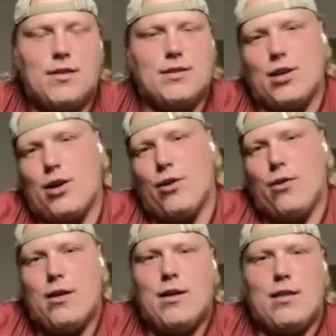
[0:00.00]
And
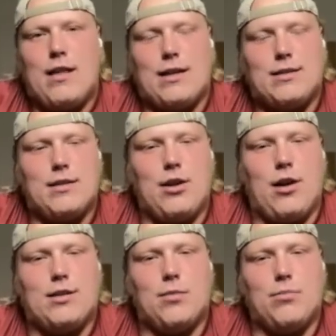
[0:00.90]
so that's
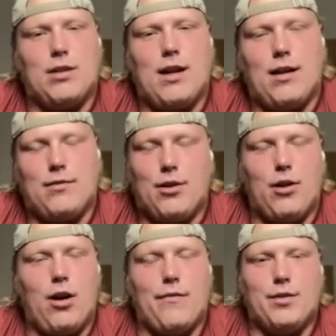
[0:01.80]
something that,
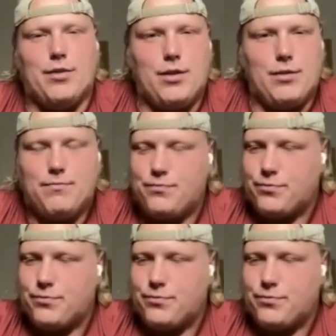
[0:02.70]
obviously